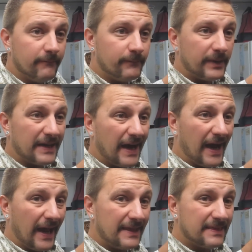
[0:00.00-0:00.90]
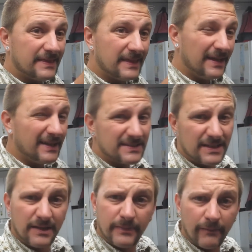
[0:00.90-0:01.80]
But I think it's a
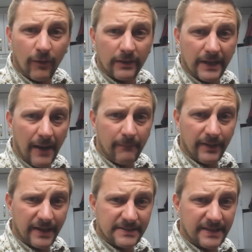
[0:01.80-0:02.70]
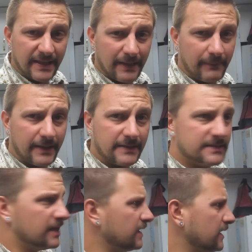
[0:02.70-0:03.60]
little bit more complex than that because
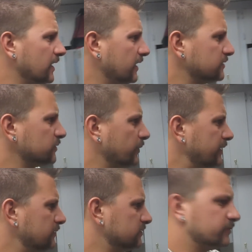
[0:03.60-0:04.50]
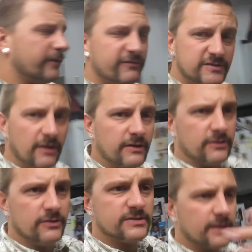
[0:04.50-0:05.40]
here's what we do is we've started
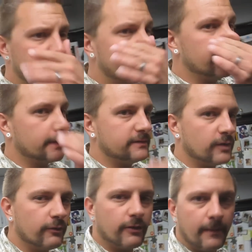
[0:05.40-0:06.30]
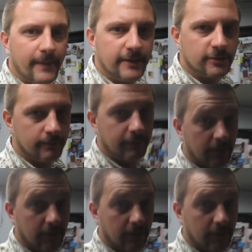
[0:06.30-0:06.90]
closing the, the door to our bedroom, but